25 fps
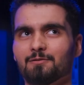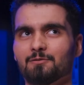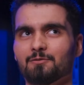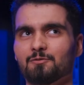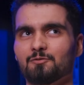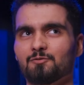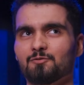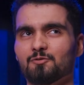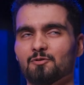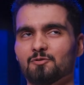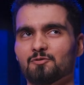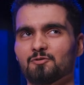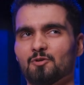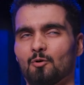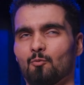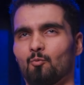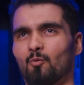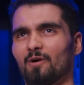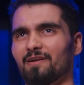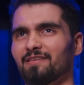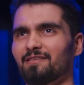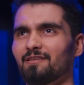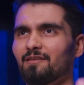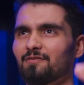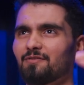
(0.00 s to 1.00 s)
So
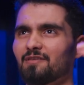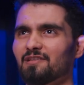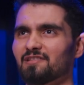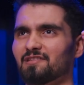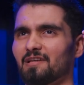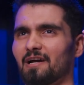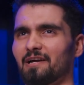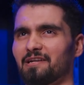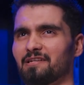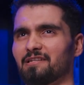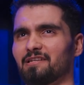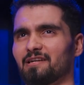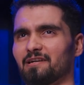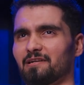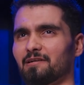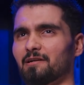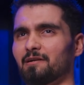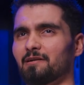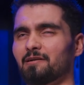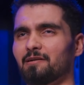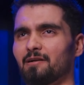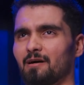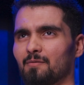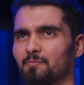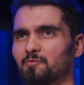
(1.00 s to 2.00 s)
when did this idea
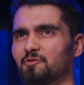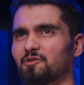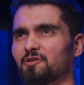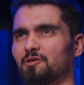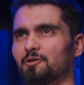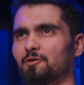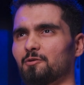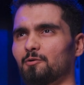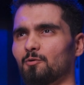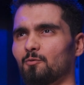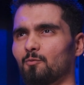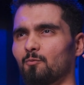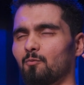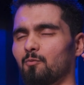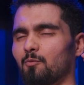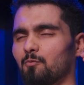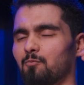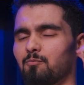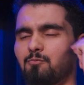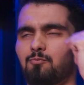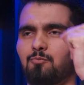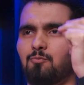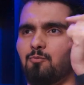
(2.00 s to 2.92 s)
come to you?